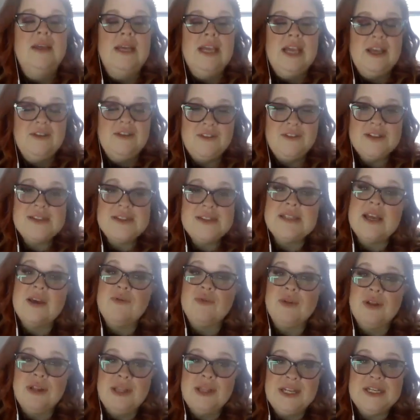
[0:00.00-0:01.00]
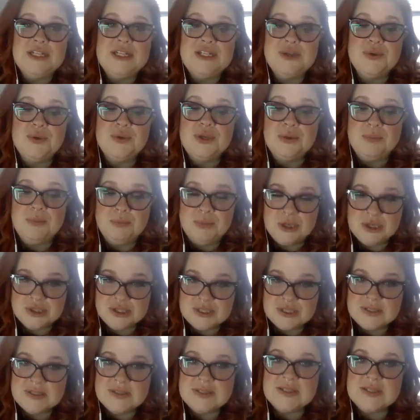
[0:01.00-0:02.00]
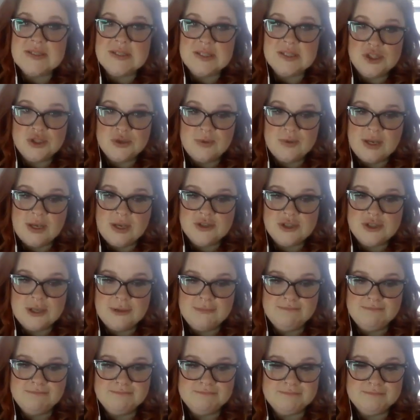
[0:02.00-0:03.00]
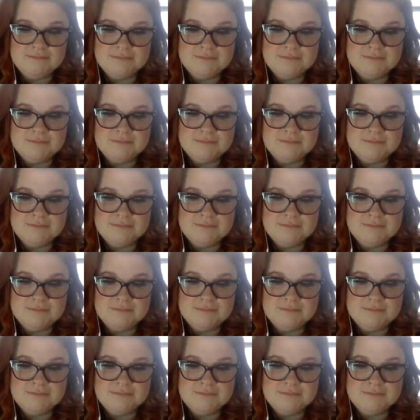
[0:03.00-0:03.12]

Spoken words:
if it's related to an emergency situation.